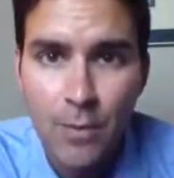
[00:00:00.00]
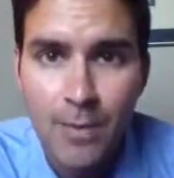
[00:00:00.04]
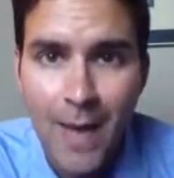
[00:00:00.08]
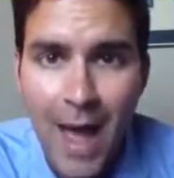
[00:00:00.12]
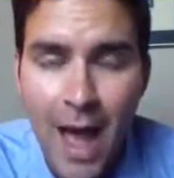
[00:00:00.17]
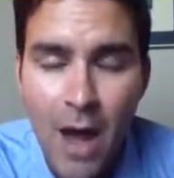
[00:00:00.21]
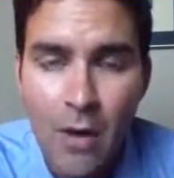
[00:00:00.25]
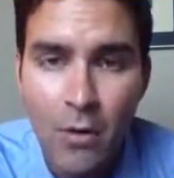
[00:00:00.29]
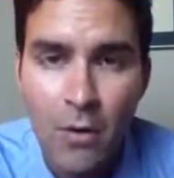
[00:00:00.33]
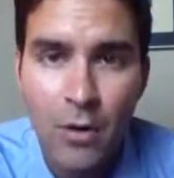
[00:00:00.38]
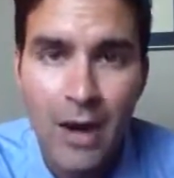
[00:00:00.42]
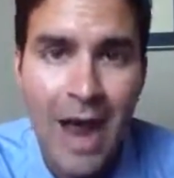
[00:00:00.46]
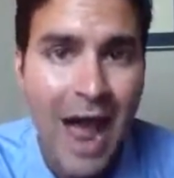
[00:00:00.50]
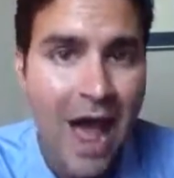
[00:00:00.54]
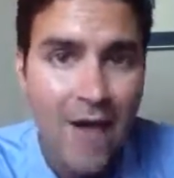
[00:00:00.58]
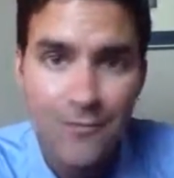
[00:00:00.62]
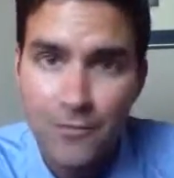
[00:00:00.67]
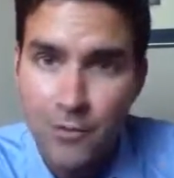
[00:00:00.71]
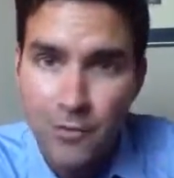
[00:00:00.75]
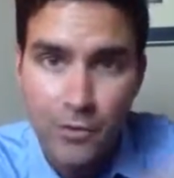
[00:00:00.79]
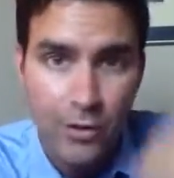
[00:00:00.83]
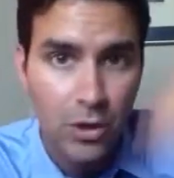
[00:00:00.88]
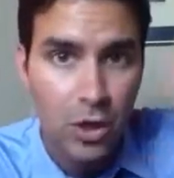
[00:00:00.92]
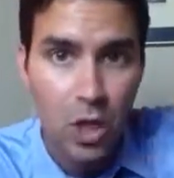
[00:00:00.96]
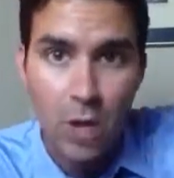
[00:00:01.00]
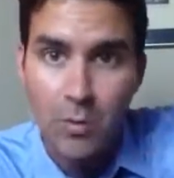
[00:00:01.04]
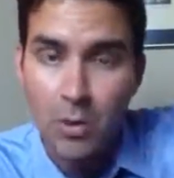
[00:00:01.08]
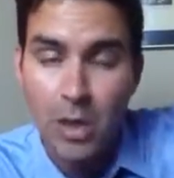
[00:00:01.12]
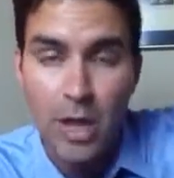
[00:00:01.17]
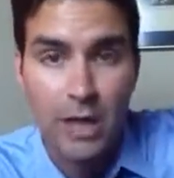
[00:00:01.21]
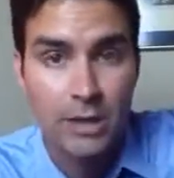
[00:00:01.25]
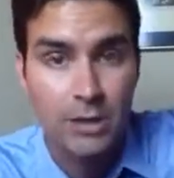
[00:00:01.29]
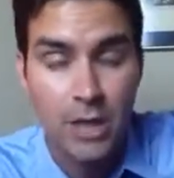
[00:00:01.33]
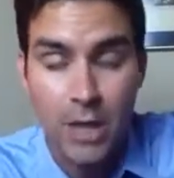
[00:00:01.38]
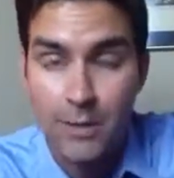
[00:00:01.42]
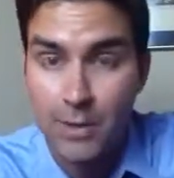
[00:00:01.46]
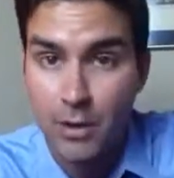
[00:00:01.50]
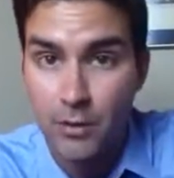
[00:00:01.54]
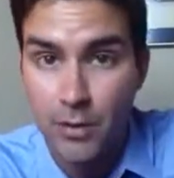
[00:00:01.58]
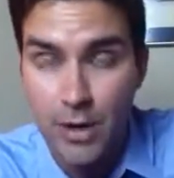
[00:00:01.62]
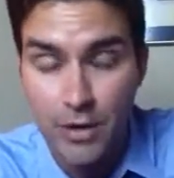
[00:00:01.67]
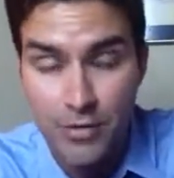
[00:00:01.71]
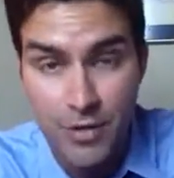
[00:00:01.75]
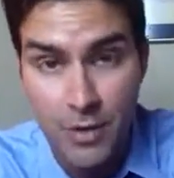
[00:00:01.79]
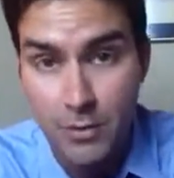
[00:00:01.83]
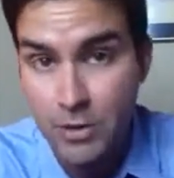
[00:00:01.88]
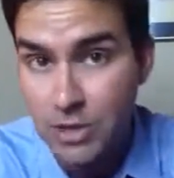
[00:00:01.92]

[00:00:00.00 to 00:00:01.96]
power after the global economic reset,